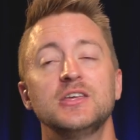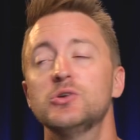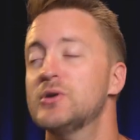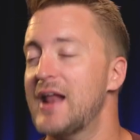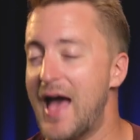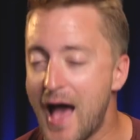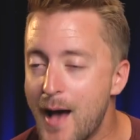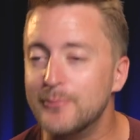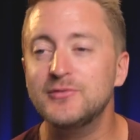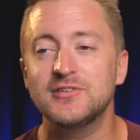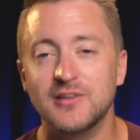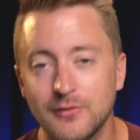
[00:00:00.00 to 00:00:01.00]
you could
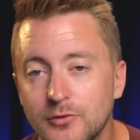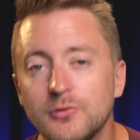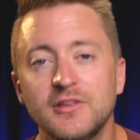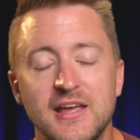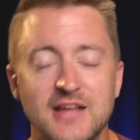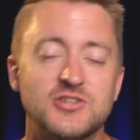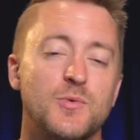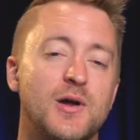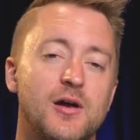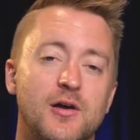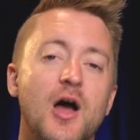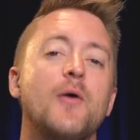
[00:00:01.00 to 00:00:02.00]
absolutely get to where
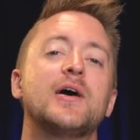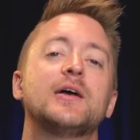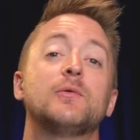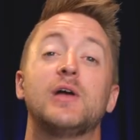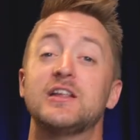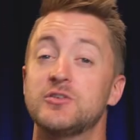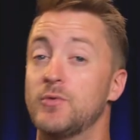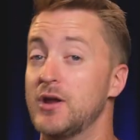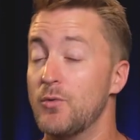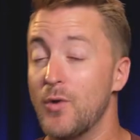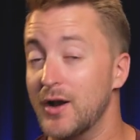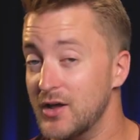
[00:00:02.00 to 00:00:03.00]
you're going, get to where
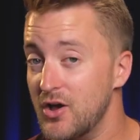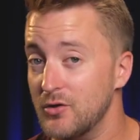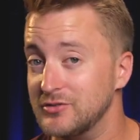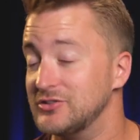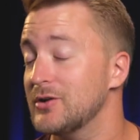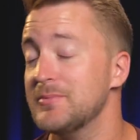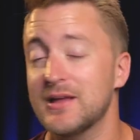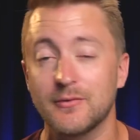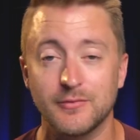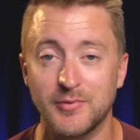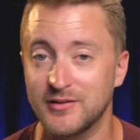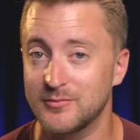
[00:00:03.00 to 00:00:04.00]
you want to go, start being able
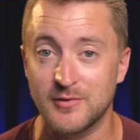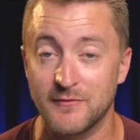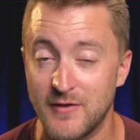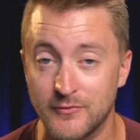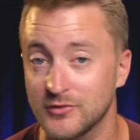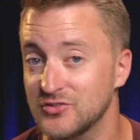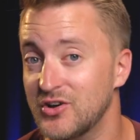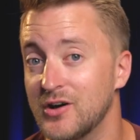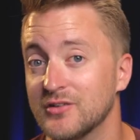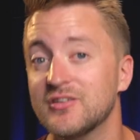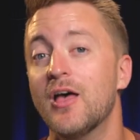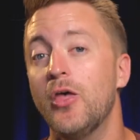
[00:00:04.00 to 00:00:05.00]
to play some of your favorite
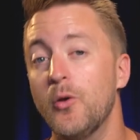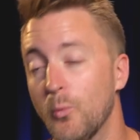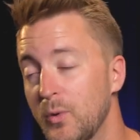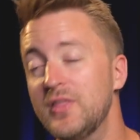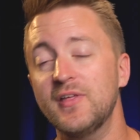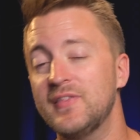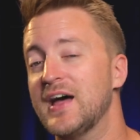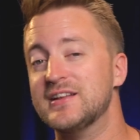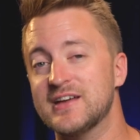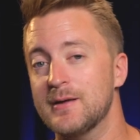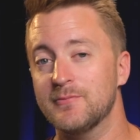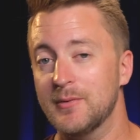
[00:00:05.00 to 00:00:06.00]
songs within that
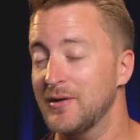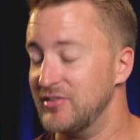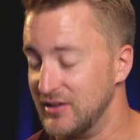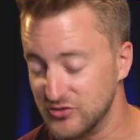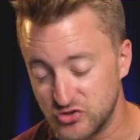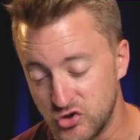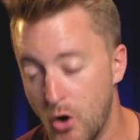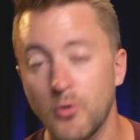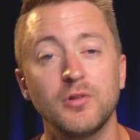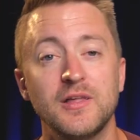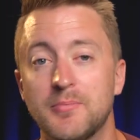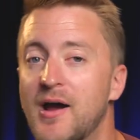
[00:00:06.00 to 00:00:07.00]
time frame. I think it's
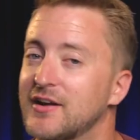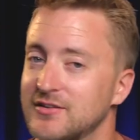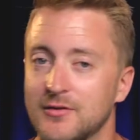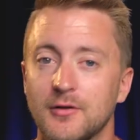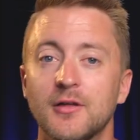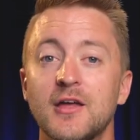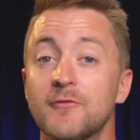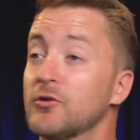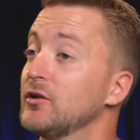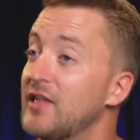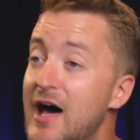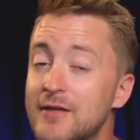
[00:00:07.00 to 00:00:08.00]
totally practical. For
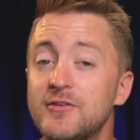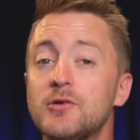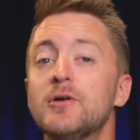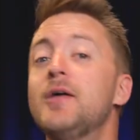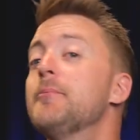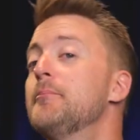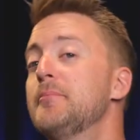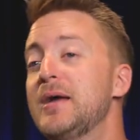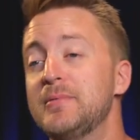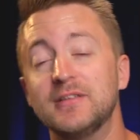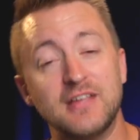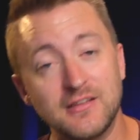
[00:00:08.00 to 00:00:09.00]
a lot of you,
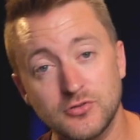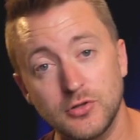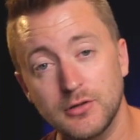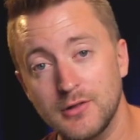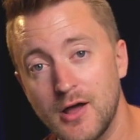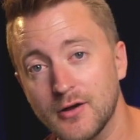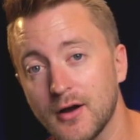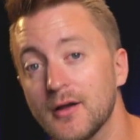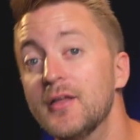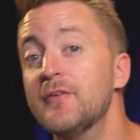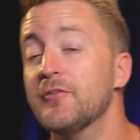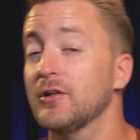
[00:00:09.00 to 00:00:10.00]
maybe it takes a little longer.
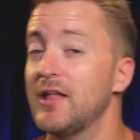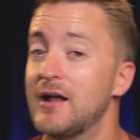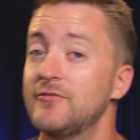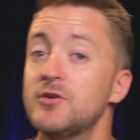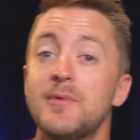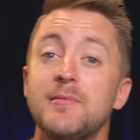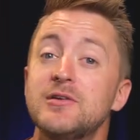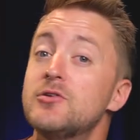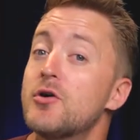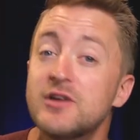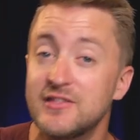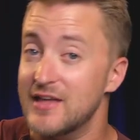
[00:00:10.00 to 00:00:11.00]
For a lot of you, maybe you
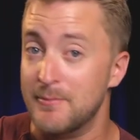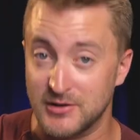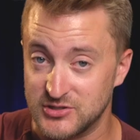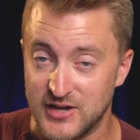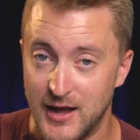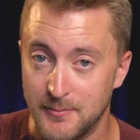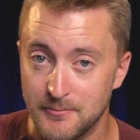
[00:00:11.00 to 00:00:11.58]
don't need that much time.